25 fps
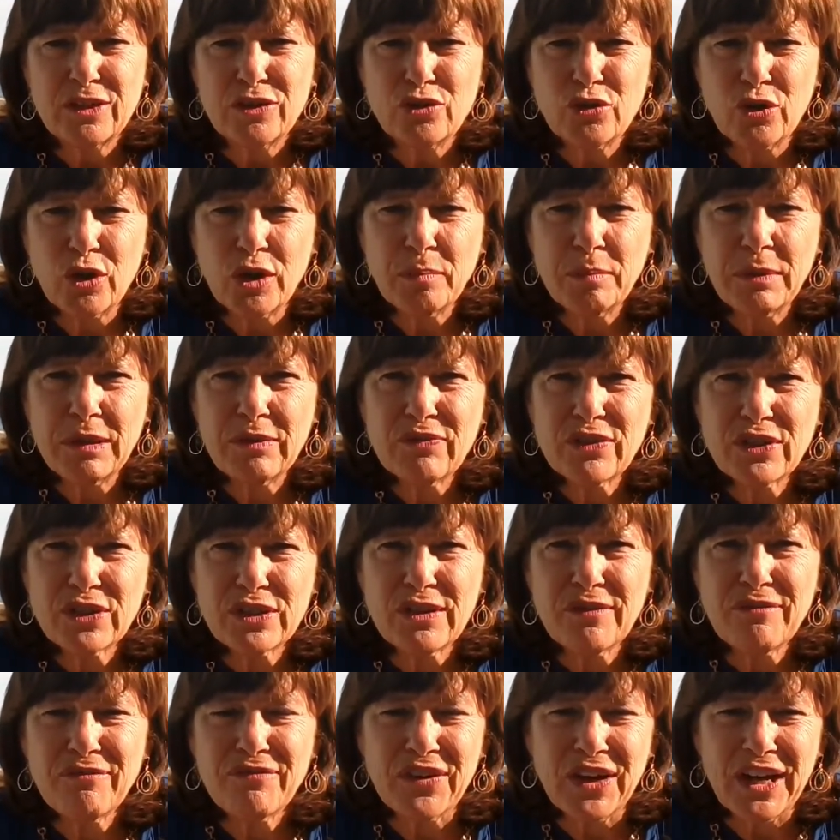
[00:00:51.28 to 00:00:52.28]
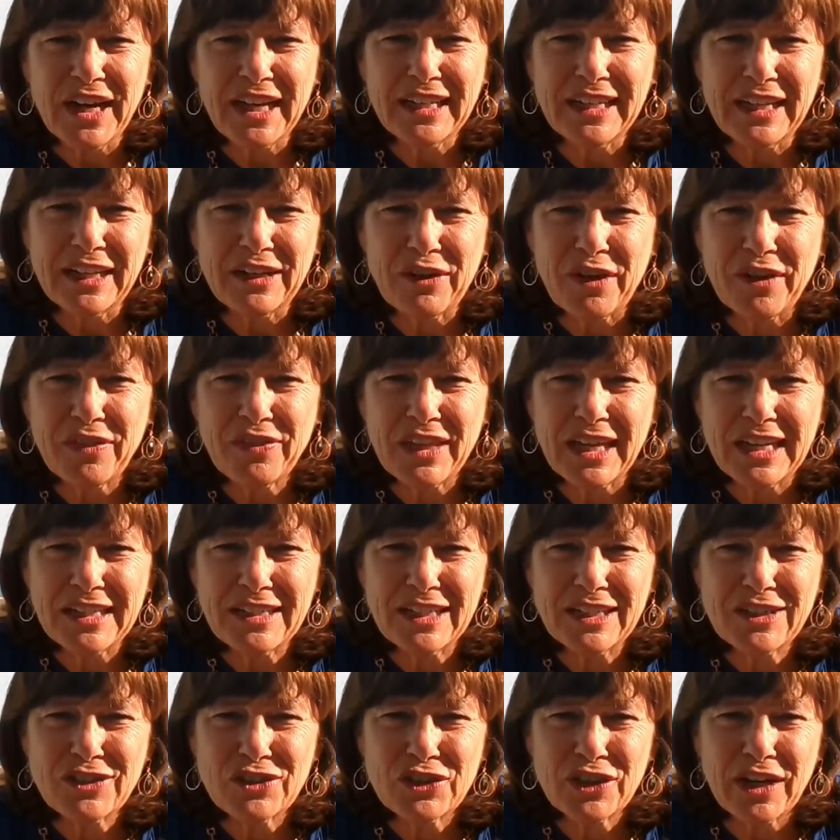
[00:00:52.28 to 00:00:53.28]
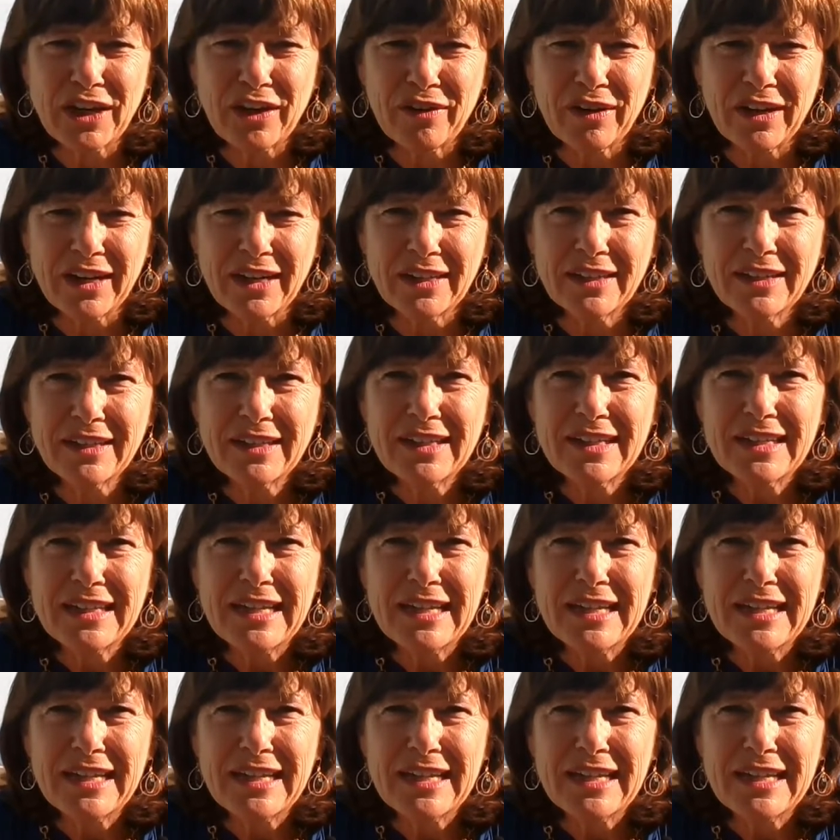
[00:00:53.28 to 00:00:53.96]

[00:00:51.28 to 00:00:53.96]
Join me for some fun and authentic sharing